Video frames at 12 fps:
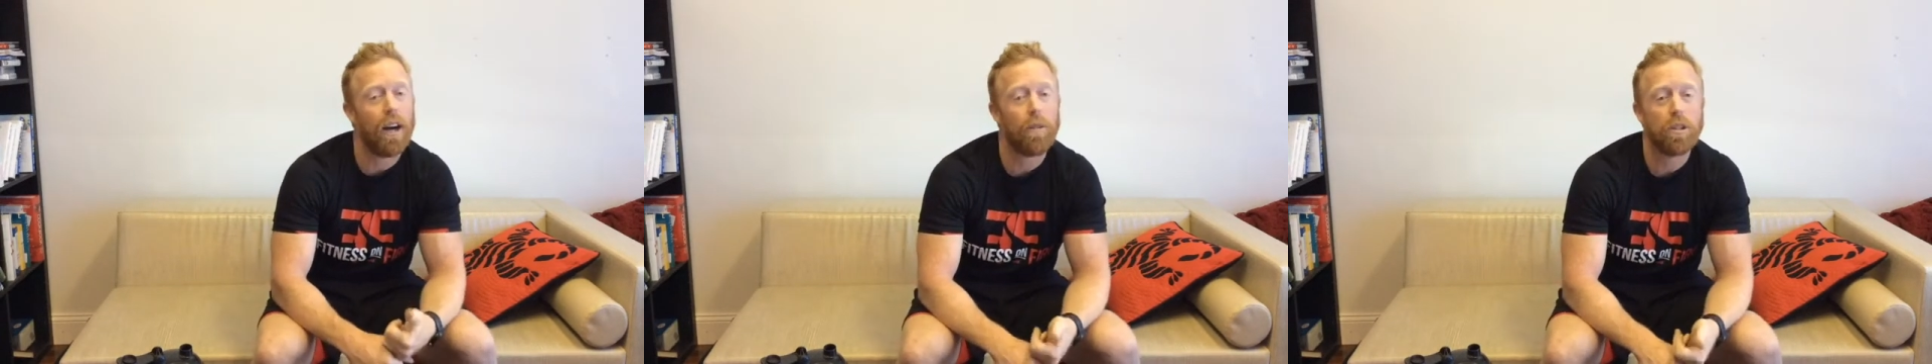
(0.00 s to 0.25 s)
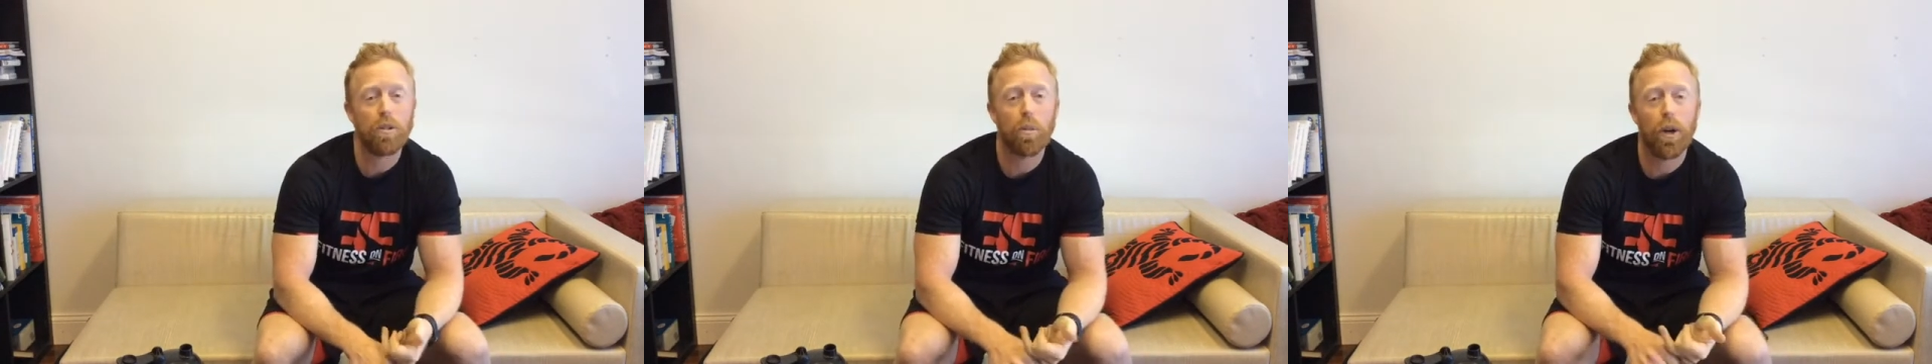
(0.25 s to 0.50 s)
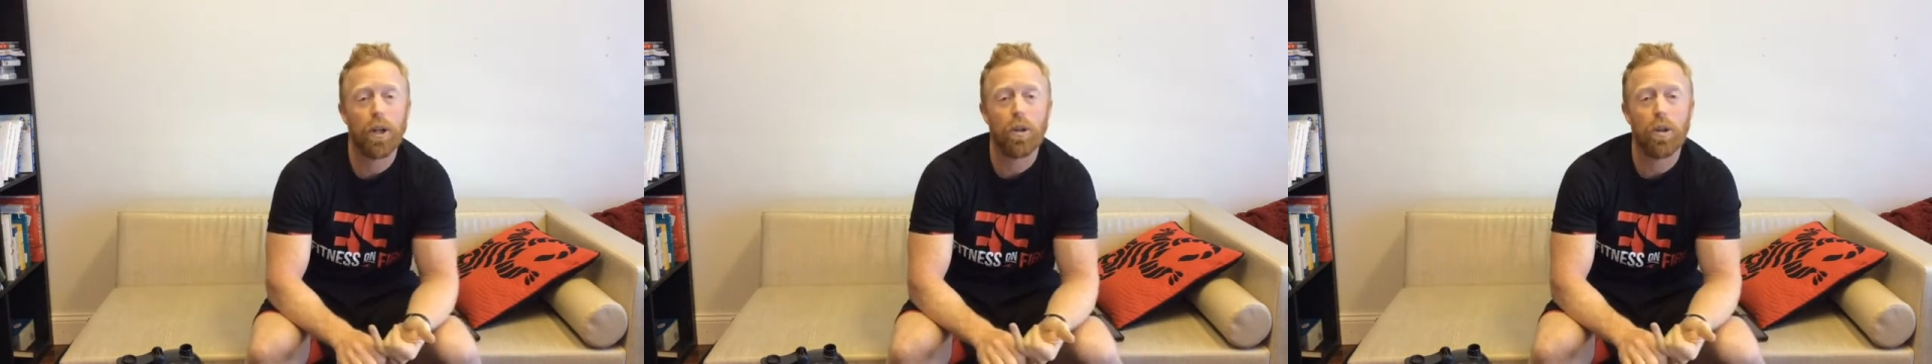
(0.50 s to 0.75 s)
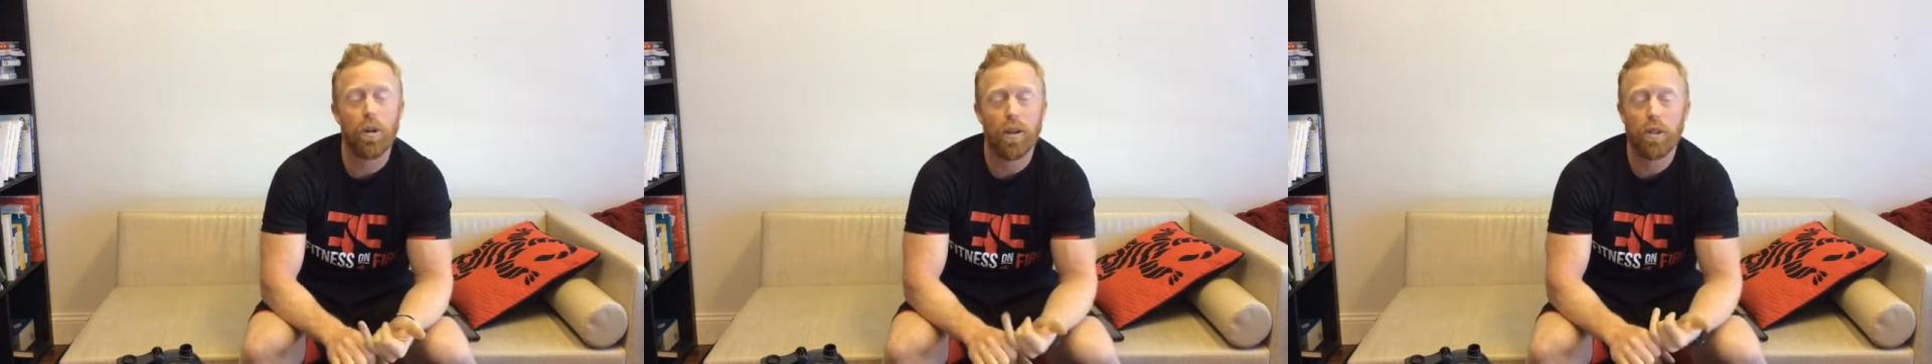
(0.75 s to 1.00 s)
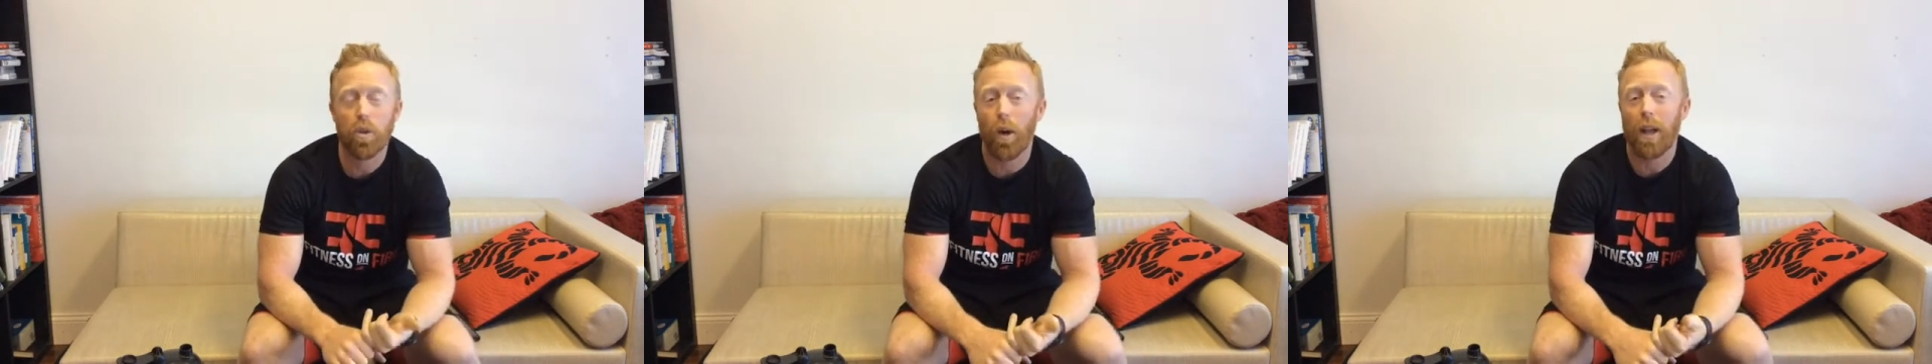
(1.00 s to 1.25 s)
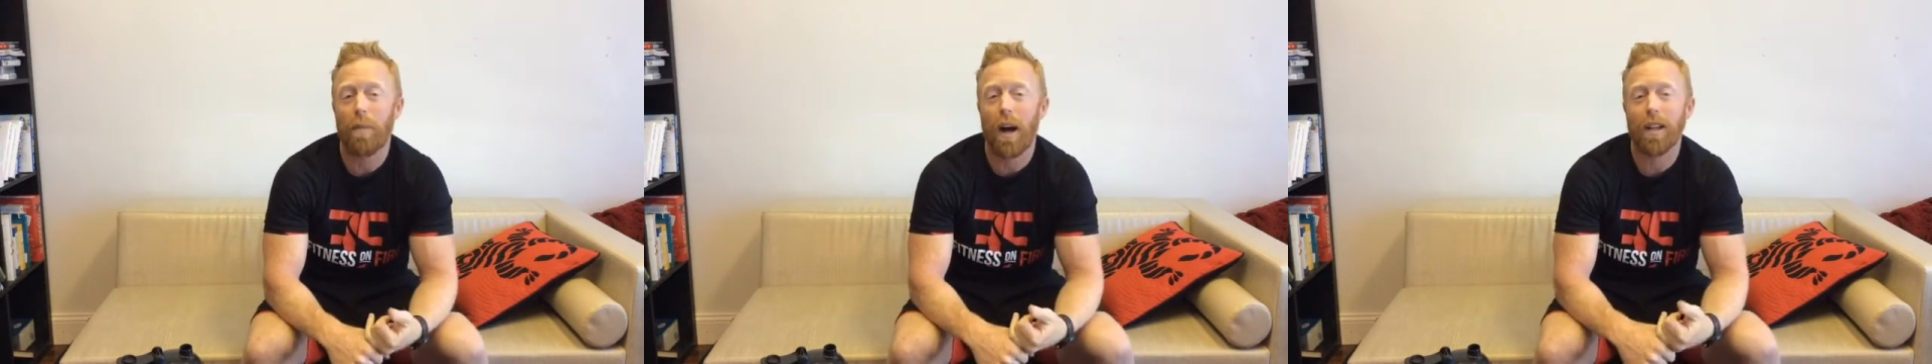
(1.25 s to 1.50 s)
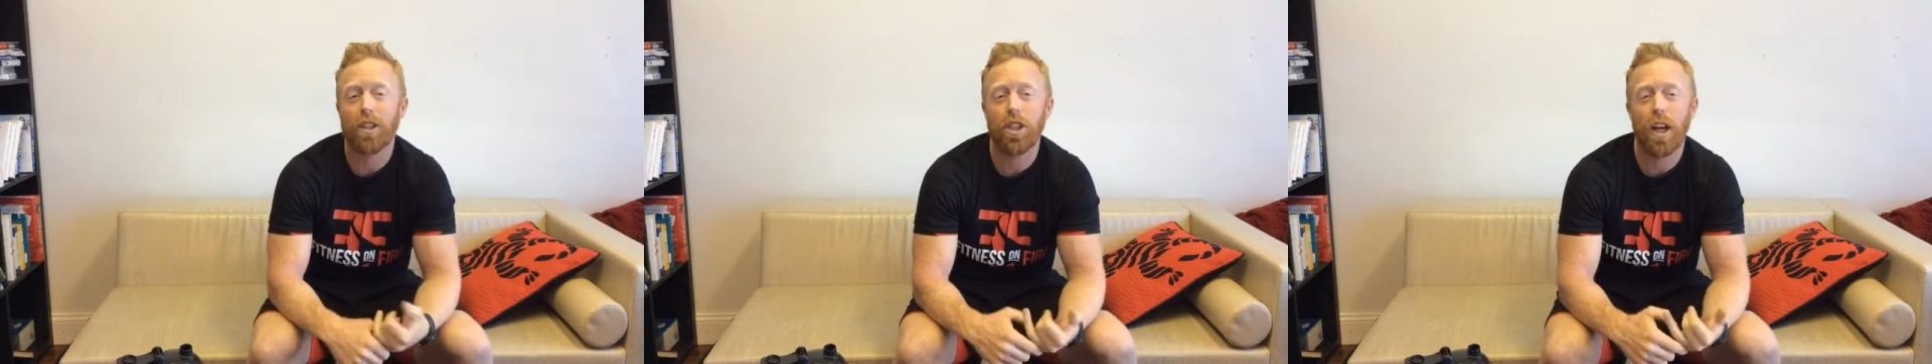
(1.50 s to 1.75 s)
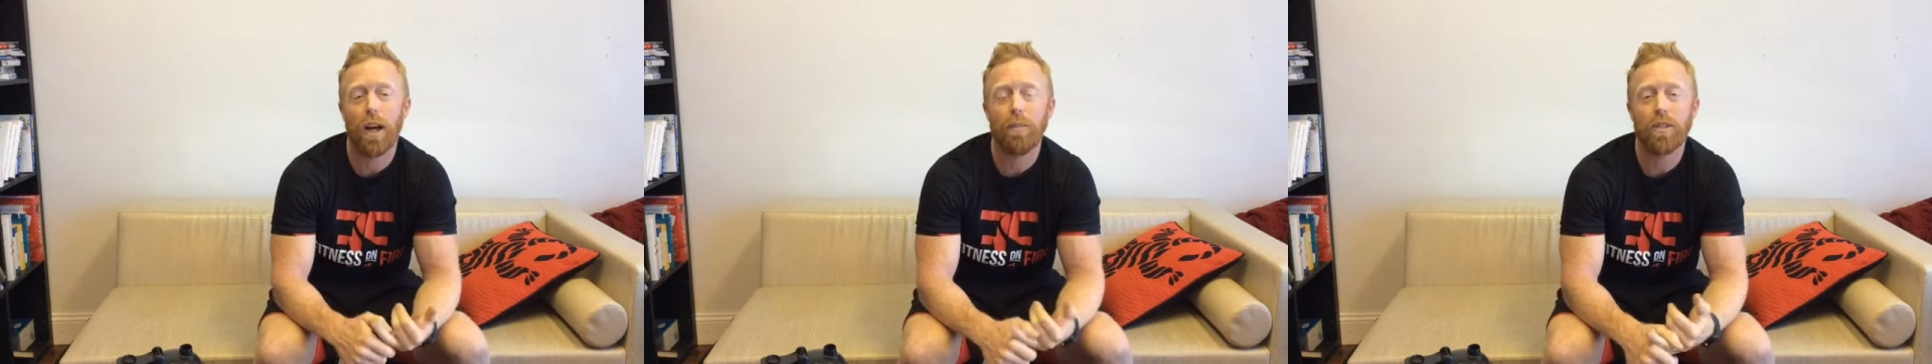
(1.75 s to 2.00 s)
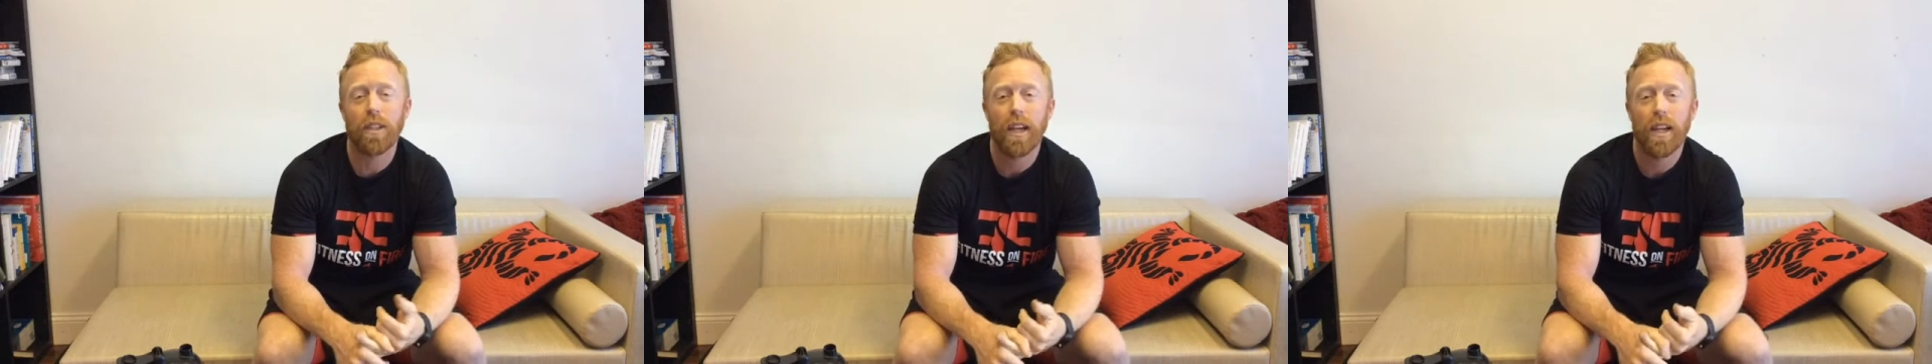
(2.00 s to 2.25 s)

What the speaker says: which was pretty cool. It was 20 box jumps.